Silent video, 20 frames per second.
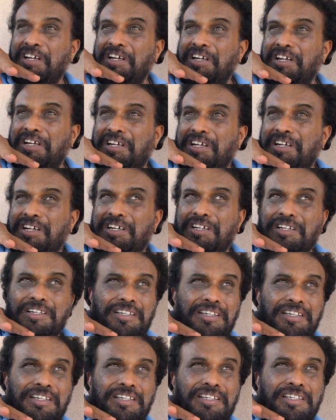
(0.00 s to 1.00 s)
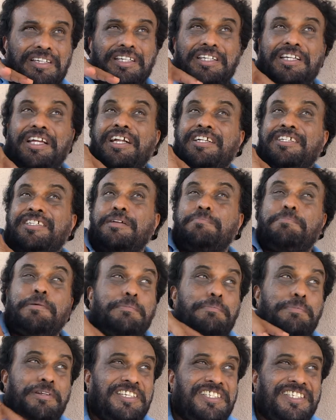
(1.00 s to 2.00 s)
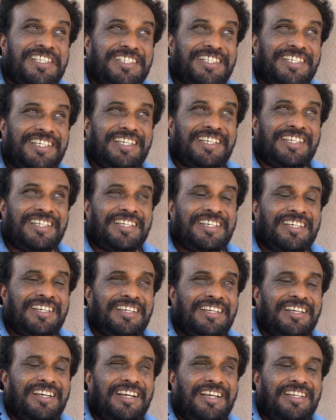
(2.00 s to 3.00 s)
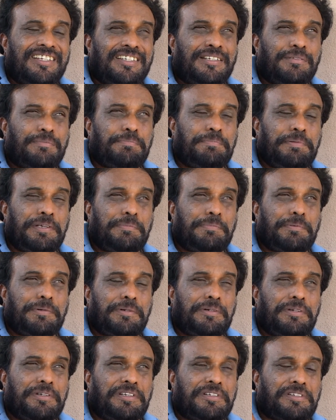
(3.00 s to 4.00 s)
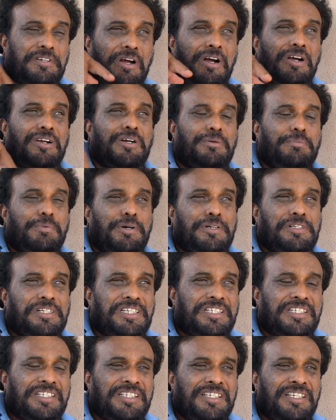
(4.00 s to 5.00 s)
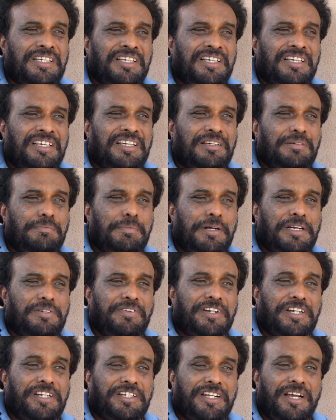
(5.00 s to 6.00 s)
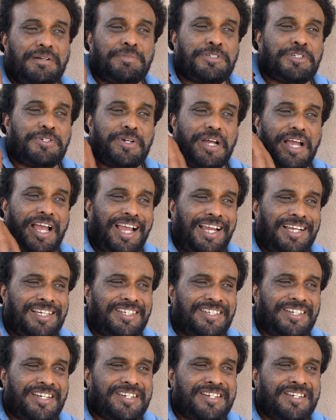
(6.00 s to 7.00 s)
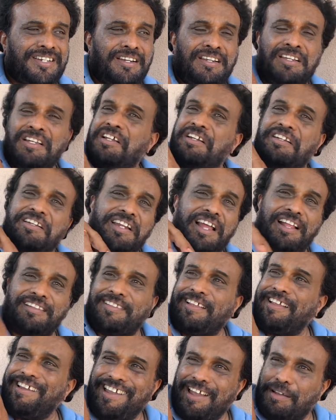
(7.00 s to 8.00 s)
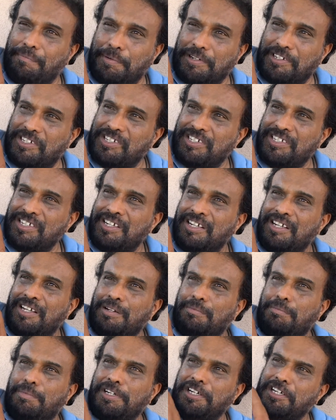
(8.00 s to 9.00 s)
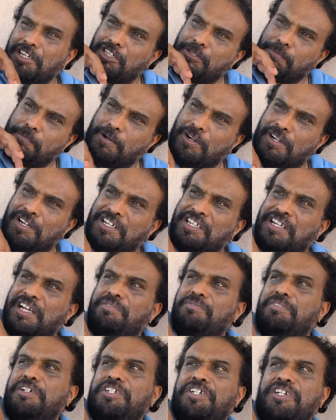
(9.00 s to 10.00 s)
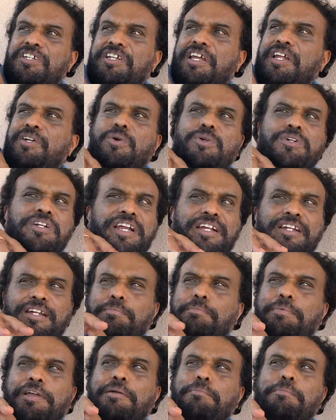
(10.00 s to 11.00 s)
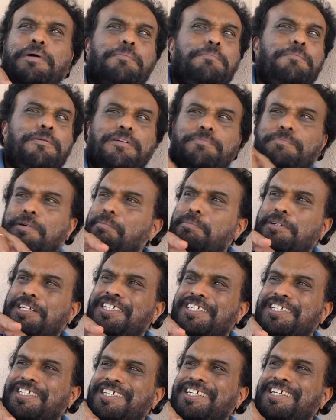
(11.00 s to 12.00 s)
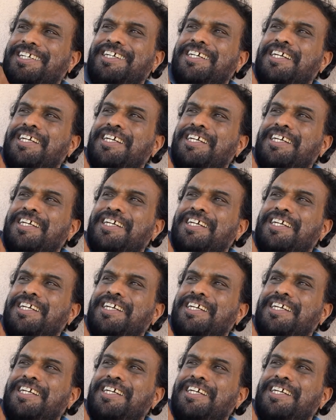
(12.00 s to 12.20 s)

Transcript: it gets the publicity and the people talk about it. But when it comes to action, nothing happens. But in a smaller convention, they don't get the big publicity.